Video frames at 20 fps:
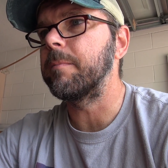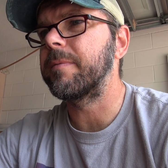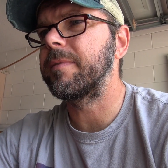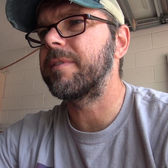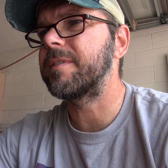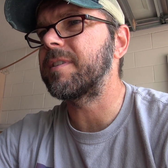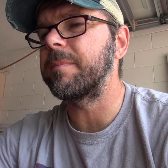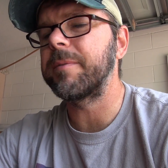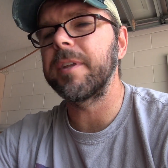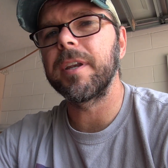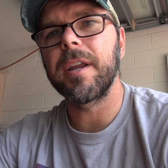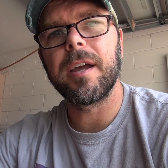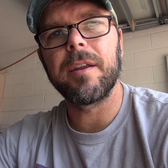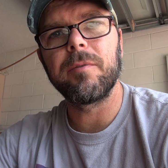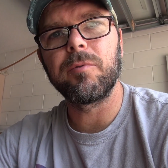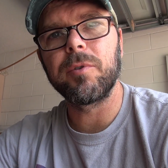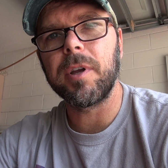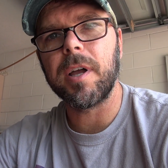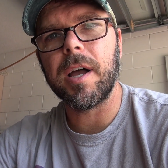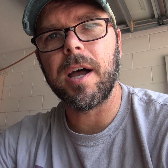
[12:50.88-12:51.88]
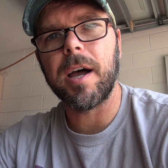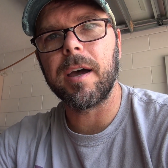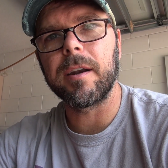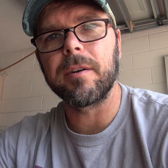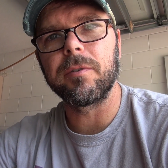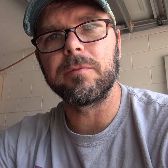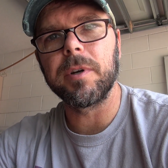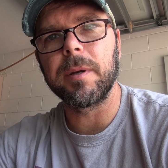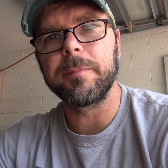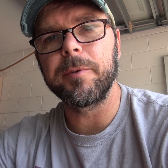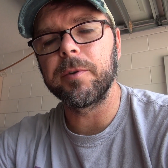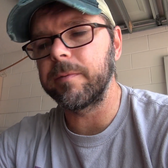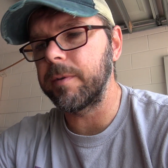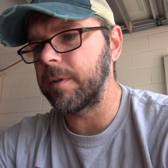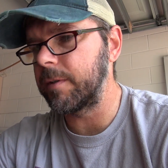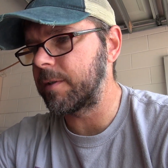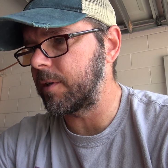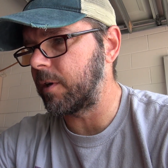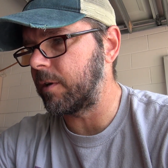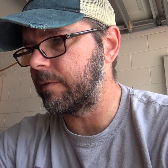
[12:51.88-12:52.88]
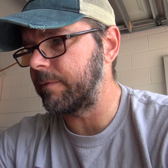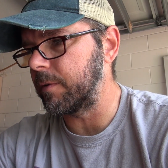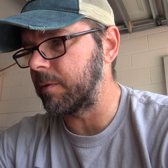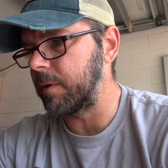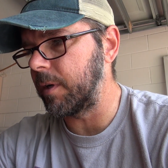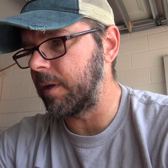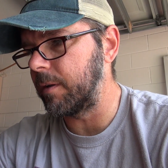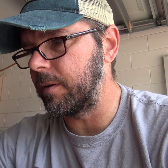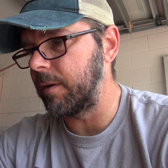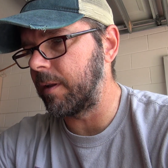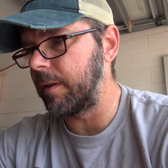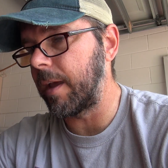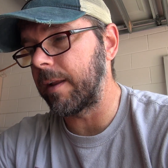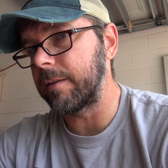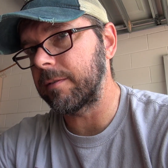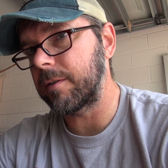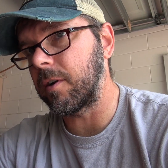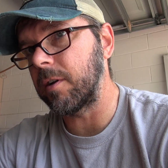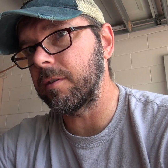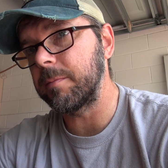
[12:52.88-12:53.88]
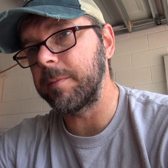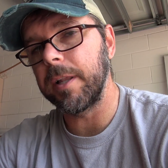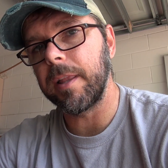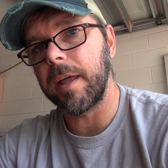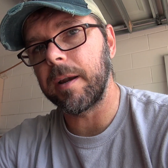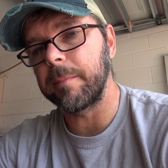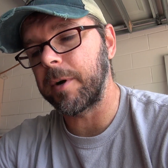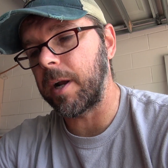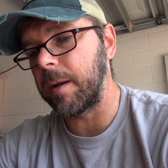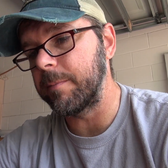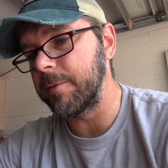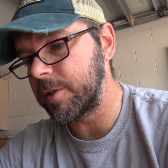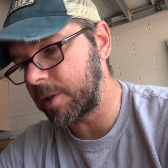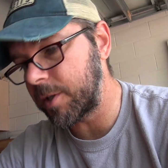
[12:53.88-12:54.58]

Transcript: something got real hot or rubbed itself in, and that caused me a lot of problems.